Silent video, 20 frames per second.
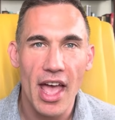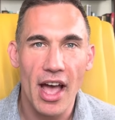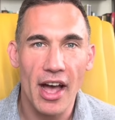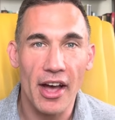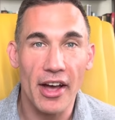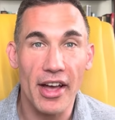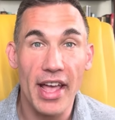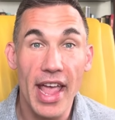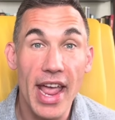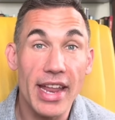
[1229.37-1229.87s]

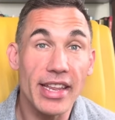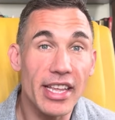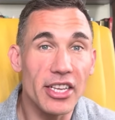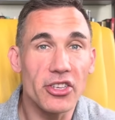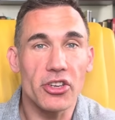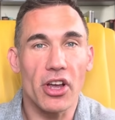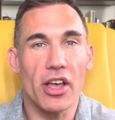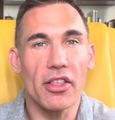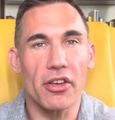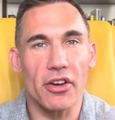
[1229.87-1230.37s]
and
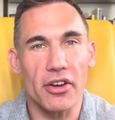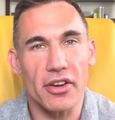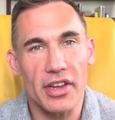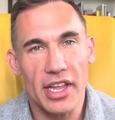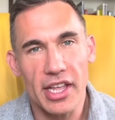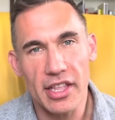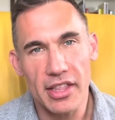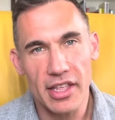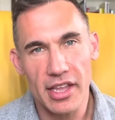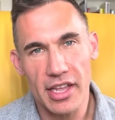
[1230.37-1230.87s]
each other
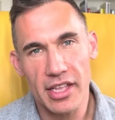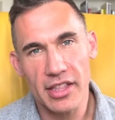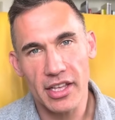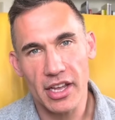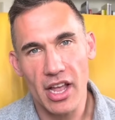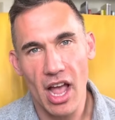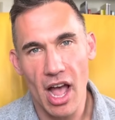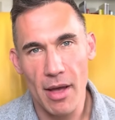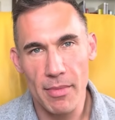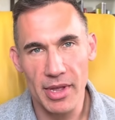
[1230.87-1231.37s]
in the
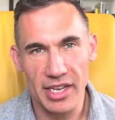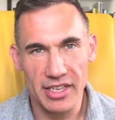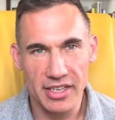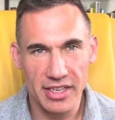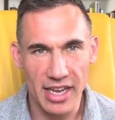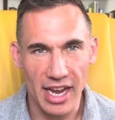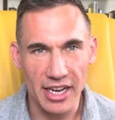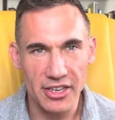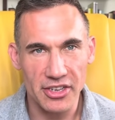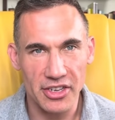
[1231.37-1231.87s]
comments
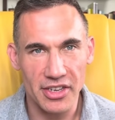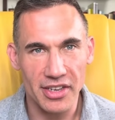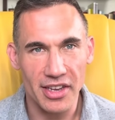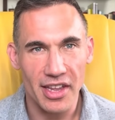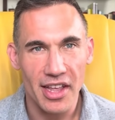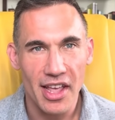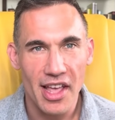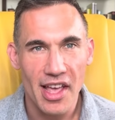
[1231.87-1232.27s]
section.